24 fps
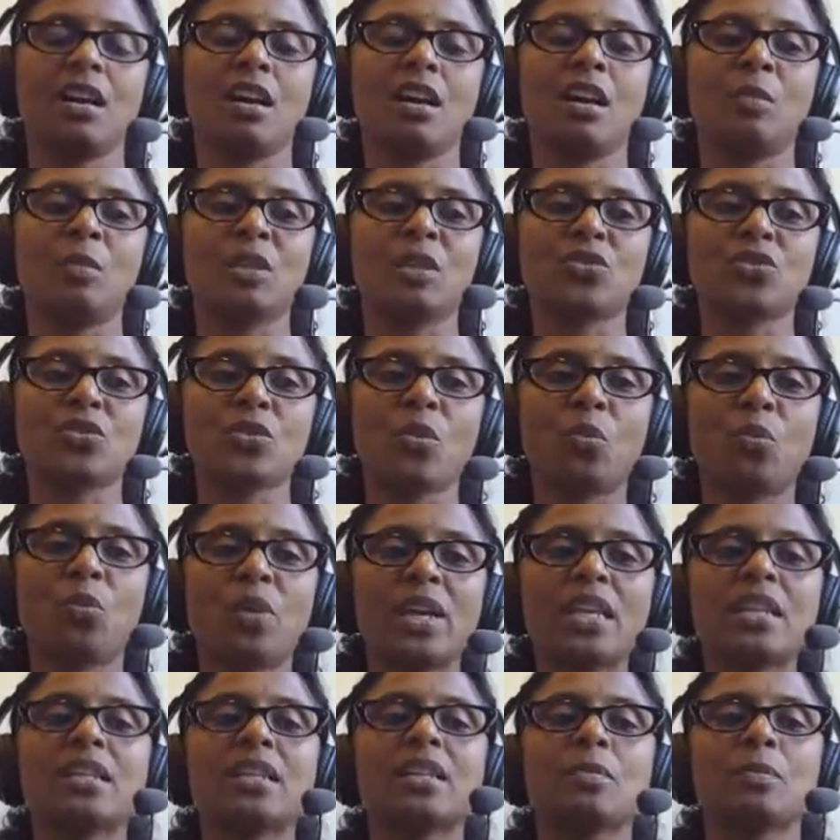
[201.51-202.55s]
Um, and so
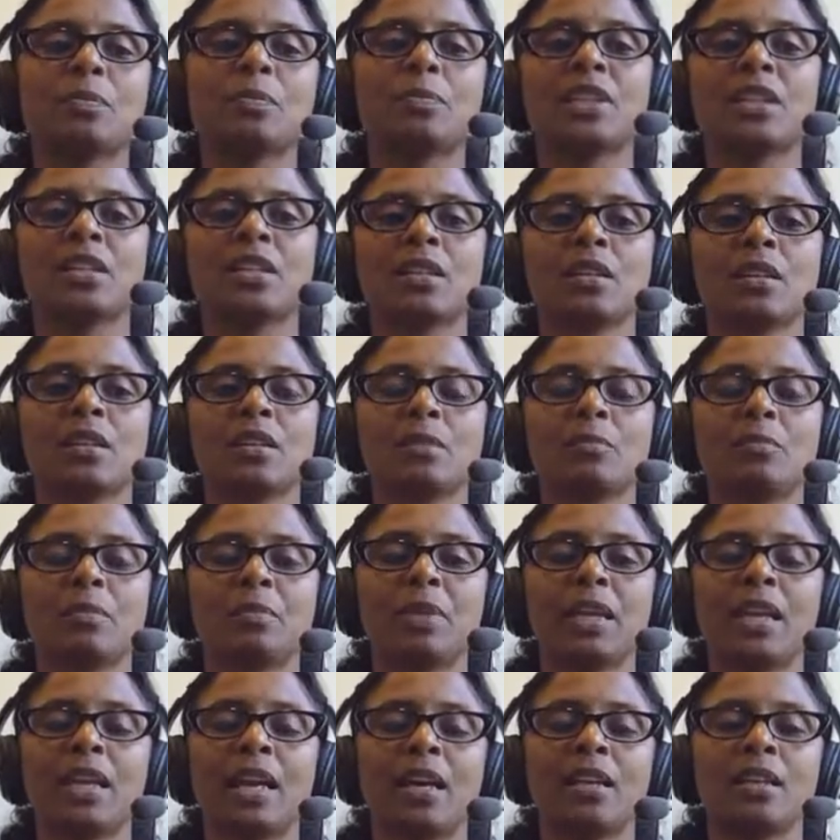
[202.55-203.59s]
we, the the
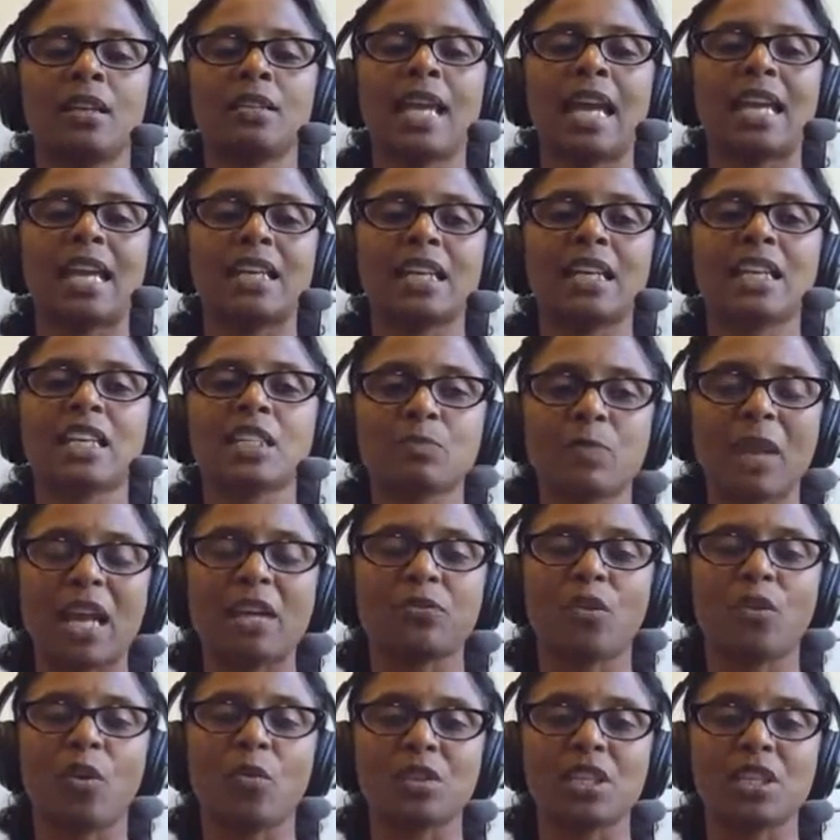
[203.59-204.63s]
uh, the analytics
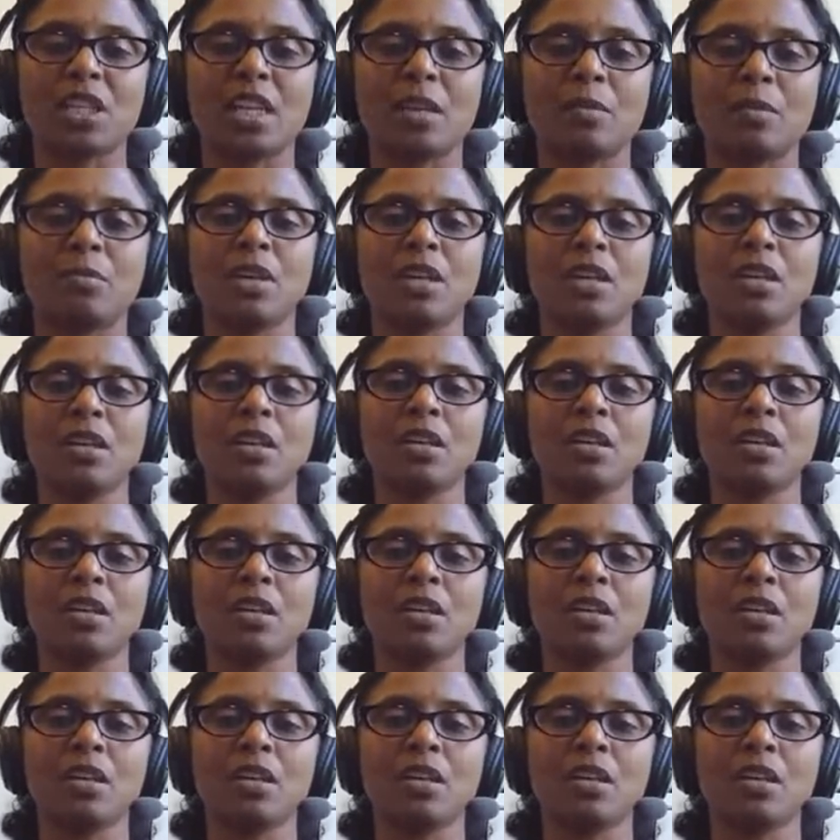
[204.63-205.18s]
platform team,